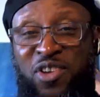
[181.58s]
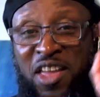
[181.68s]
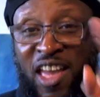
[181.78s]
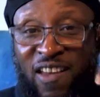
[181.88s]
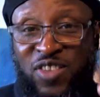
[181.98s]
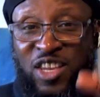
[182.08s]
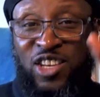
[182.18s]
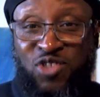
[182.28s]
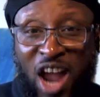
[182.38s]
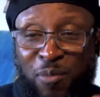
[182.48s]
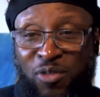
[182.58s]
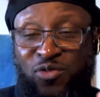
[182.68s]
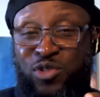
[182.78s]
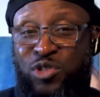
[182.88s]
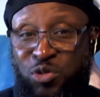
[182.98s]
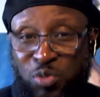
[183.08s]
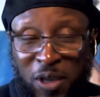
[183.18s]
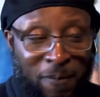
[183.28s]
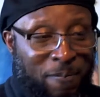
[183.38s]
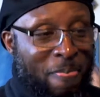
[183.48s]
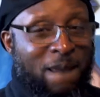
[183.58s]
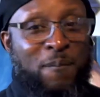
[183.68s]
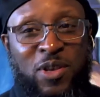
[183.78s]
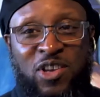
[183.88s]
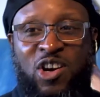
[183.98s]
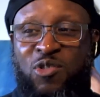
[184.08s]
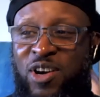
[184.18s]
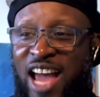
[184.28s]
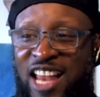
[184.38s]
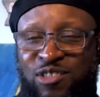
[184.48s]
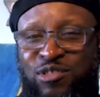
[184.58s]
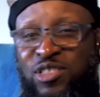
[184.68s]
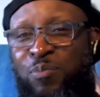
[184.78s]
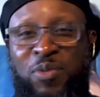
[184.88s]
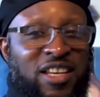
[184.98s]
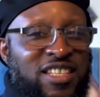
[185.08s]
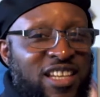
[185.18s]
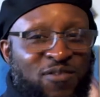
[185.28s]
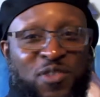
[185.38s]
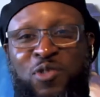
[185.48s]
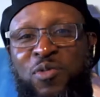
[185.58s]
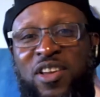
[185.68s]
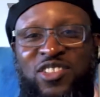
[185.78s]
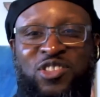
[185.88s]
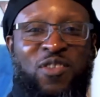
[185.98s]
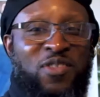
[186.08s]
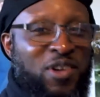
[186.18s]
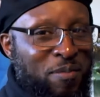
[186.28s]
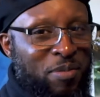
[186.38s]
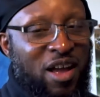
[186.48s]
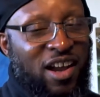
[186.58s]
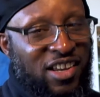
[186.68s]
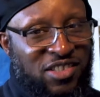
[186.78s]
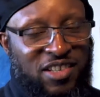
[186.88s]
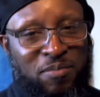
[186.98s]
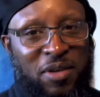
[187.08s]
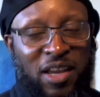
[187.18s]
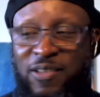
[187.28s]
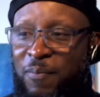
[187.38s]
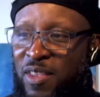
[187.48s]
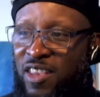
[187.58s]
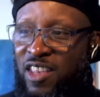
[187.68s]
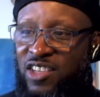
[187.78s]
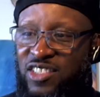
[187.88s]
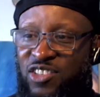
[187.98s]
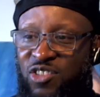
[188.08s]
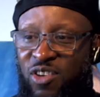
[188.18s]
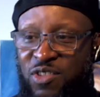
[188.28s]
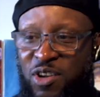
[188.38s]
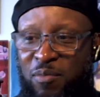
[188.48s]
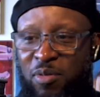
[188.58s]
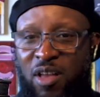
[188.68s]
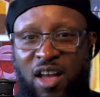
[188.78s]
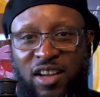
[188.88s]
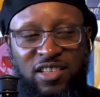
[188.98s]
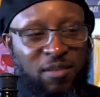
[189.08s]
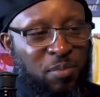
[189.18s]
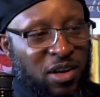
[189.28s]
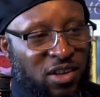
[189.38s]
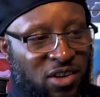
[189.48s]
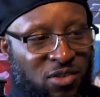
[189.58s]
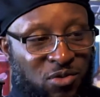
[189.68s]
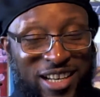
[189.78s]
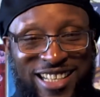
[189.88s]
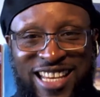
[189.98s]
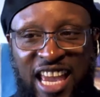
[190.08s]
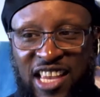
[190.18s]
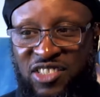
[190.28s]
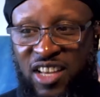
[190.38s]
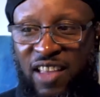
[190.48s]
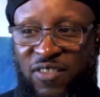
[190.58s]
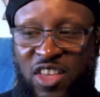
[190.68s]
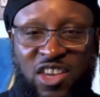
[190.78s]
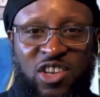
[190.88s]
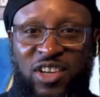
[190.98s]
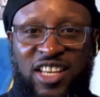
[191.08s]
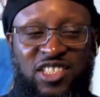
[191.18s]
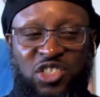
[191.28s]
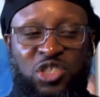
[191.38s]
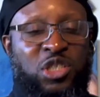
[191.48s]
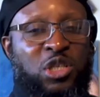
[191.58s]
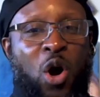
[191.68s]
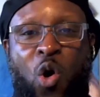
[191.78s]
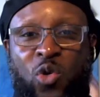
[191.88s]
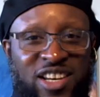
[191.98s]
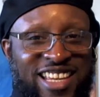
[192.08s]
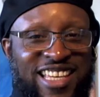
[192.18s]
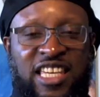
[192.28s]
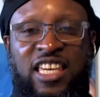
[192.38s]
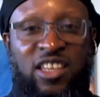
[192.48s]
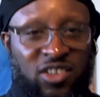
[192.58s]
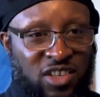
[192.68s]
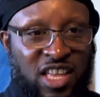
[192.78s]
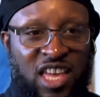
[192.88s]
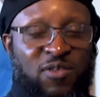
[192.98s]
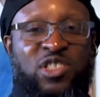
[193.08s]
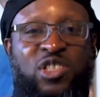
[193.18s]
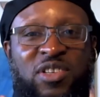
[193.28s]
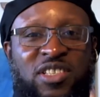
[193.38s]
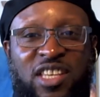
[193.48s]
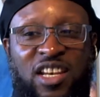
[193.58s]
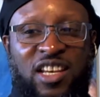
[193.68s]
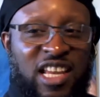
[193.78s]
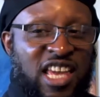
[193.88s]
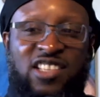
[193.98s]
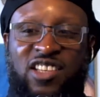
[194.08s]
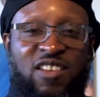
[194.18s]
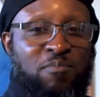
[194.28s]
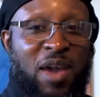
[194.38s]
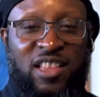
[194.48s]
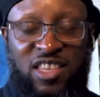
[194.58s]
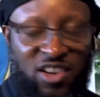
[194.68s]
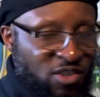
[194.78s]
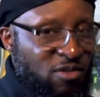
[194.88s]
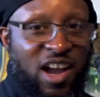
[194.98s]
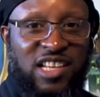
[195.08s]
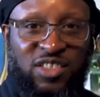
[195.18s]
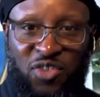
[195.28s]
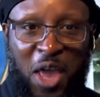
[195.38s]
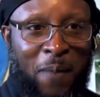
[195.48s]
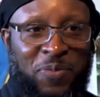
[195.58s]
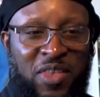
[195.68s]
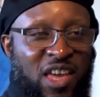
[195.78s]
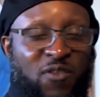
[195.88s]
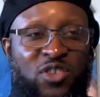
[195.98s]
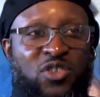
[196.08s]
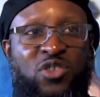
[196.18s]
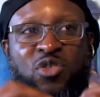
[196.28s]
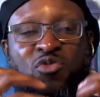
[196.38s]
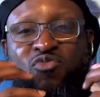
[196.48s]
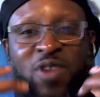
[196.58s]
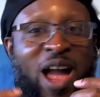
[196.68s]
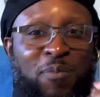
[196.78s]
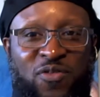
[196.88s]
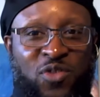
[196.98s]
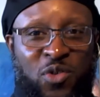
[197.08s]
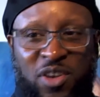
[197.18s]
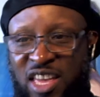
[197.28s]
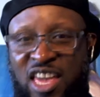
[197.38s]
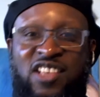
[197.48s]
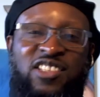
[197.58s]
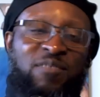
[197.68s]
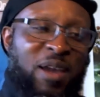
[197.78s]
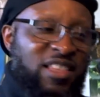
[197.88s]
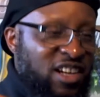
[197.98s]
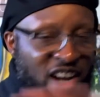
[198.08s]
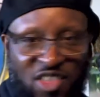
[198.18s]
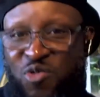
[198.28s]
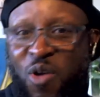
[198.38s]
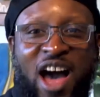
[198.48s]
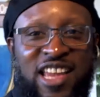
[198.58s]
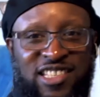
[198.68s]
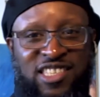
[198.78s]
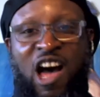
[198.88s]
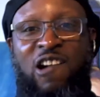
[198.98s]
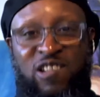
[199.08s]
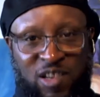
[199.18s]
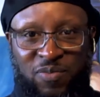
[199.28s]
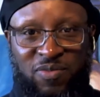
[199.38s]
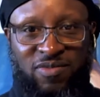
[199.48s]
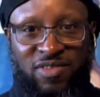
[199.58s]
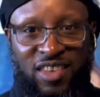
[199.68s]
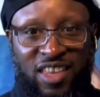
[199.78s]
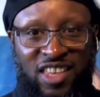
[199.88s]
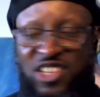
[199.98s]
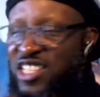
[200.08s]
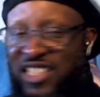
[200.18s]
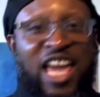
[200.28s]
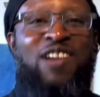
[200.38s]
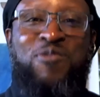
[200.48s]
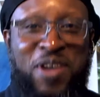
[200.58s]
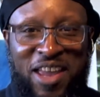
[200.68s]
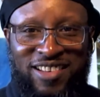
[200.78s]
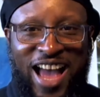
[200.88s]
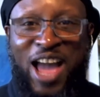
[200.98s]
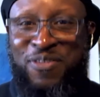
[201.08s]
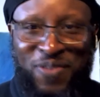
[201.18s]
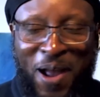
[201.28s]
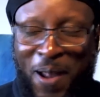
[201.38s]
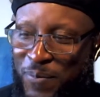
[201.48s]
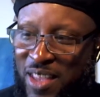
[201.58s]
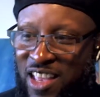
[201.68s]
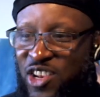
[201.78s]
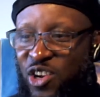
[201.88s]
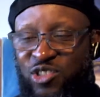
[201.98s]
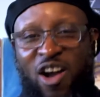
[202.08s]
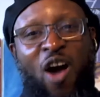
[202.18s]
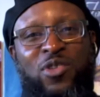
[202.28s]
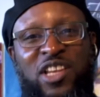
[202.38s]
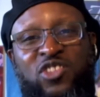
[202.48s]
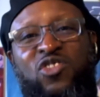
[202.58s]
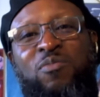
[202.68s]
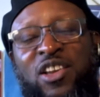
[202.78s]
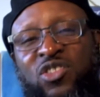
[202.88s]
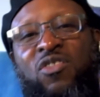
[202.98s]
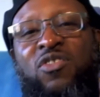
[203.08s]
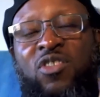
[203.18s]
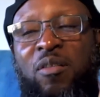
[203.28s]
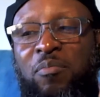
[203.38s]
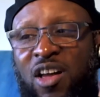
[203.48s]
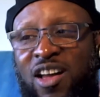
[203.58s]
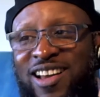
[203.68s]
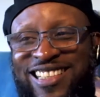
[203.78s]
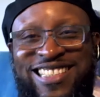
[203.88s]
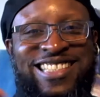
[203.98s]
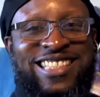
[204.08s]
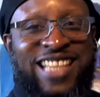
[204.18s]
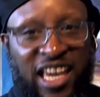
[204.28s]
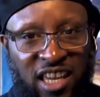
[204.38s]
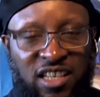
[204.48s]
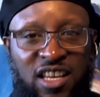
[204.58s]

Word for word: heavy, dry before sweet. But you know what? I do something different when Sauvignon Blanc is in the mix. Because that Sauvignon Blanc, depending on what it tastes like, you know, can just totally kill. If it's too acidity, it's going to make the other wines flat. If it's too ripe and fruity, it's going to make the other wine sour. You just can't win, I find. You know, so I always like to do my Sauvignon Blanc second